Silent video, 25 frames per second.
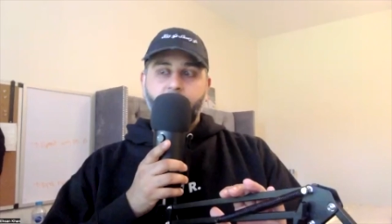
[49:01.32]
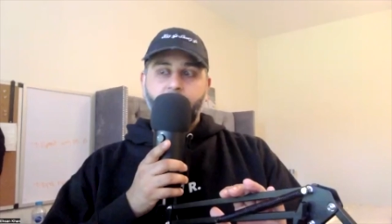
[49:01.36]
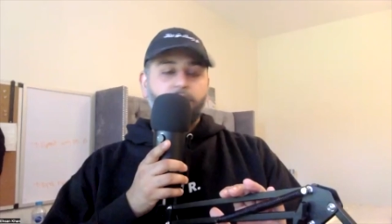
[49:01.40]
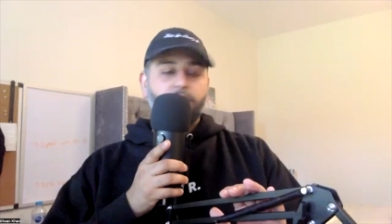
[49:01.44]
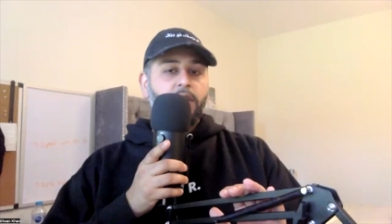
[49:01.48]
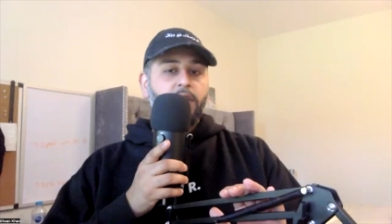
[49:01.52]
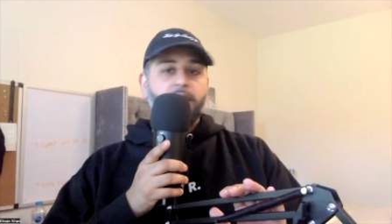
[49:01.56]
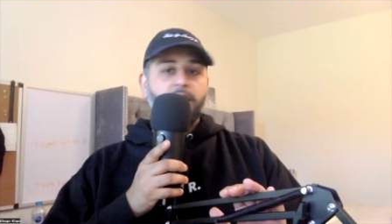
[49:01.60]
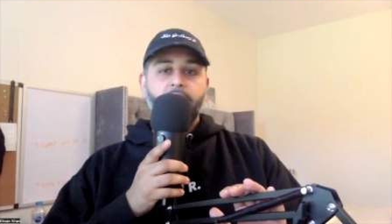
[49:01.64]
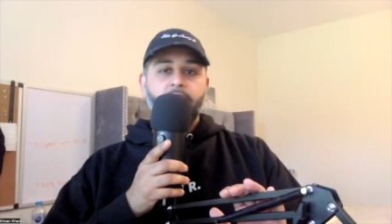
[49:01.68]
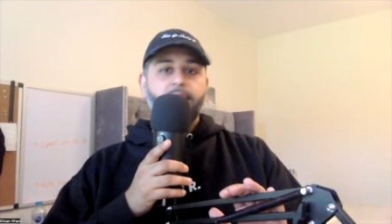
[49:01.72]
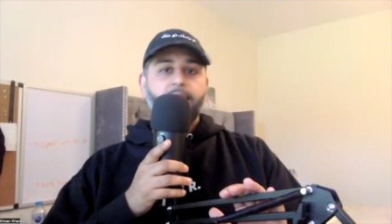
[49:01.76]

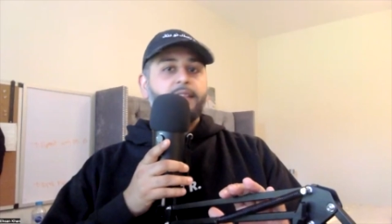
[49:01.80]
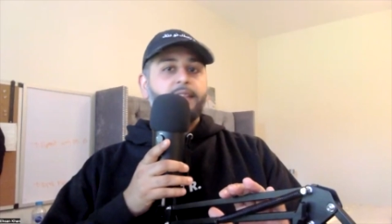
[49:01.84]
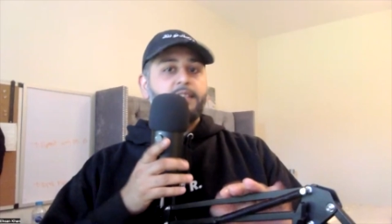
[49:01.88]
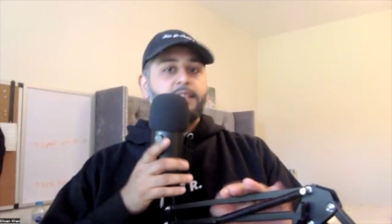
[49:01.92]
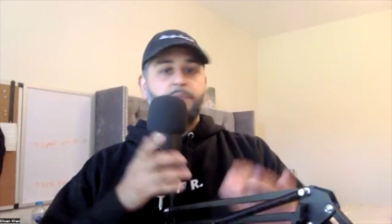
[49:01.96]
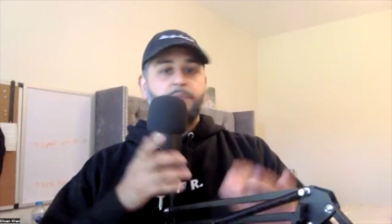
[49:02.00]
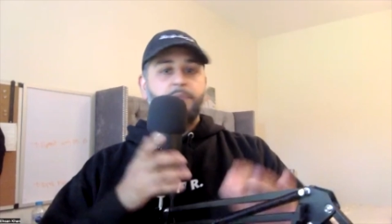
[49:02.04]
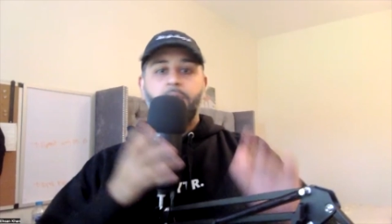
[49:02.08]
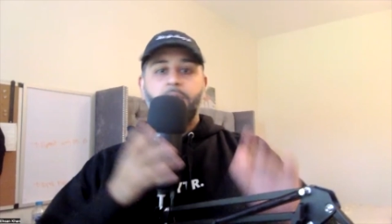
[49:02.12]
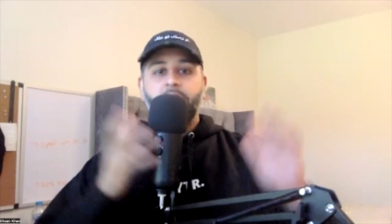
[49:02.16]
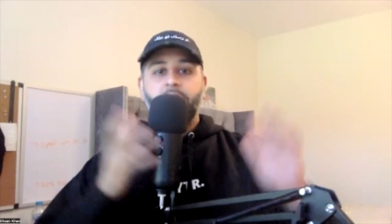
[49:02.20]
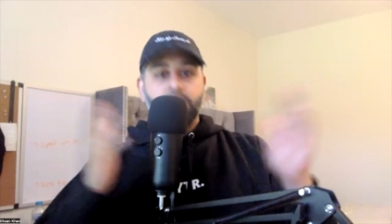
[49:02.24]
rather than this
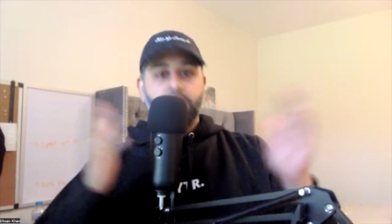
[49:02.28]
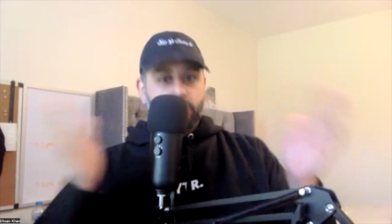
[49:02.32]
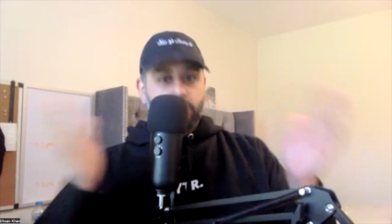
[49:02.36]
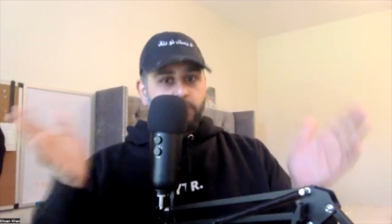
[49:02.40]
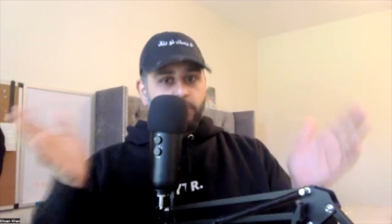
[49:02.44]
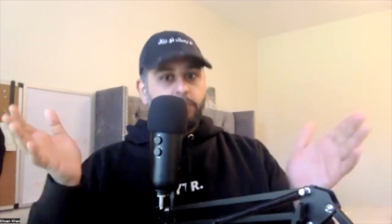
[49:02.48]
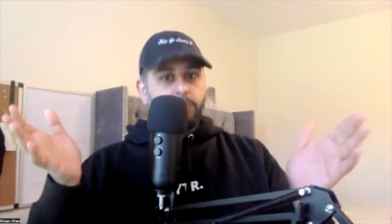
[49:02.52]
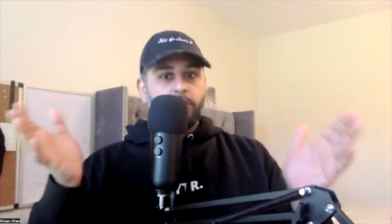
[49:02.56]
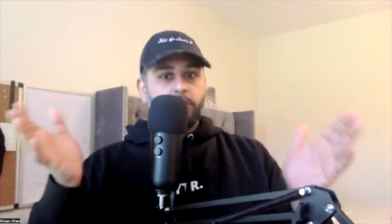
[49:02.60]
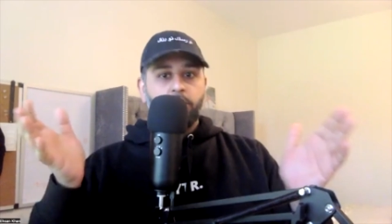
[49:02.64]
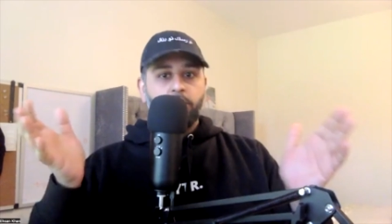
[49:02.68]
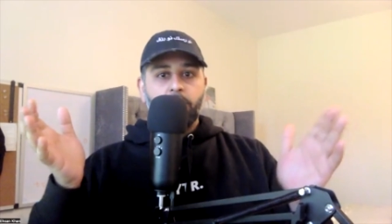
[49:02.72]
being a
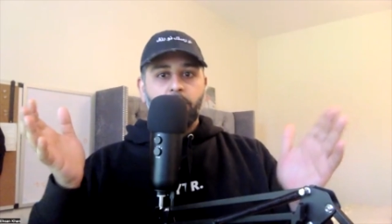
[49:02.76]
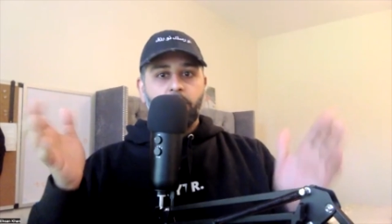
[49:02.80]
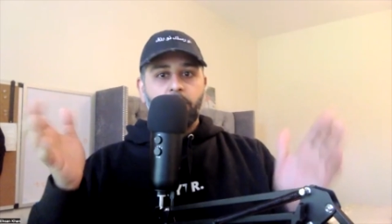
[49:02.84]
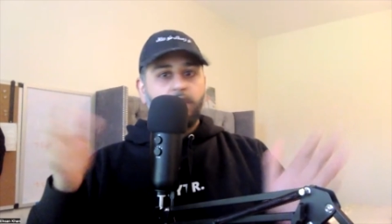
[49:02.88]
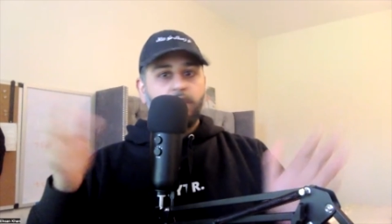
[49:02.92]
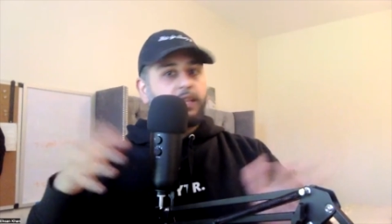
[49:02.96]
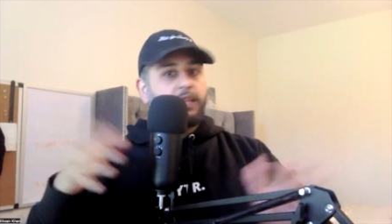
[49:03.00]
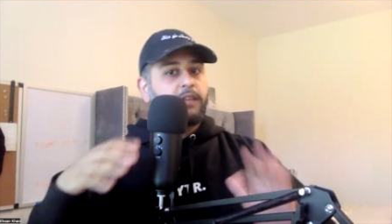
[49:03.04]
Zoom call